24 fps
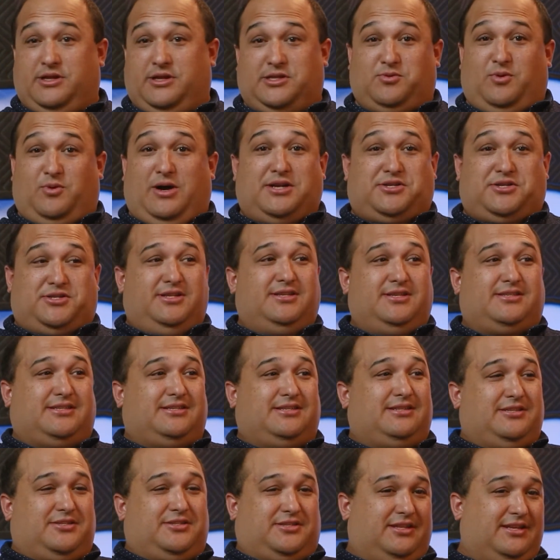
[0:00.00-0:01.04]
that's watching this
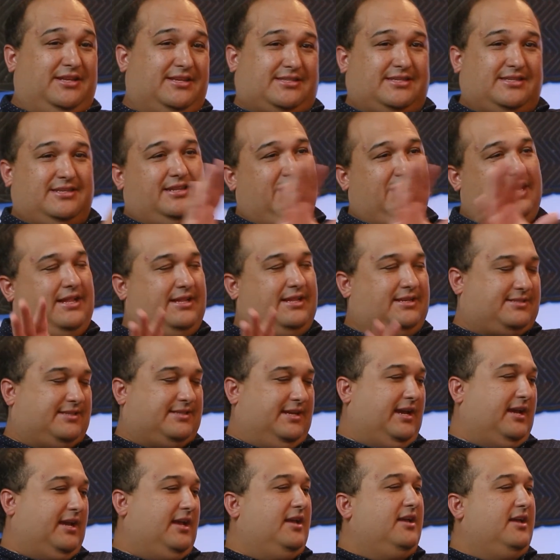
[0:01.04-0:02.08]
is just listen to that that's
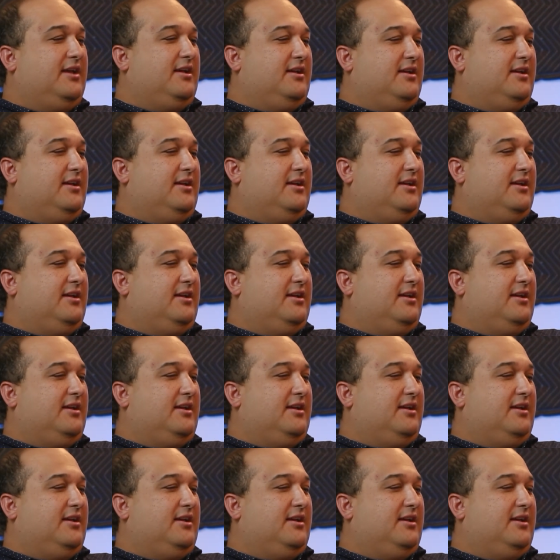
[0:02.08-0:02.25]
like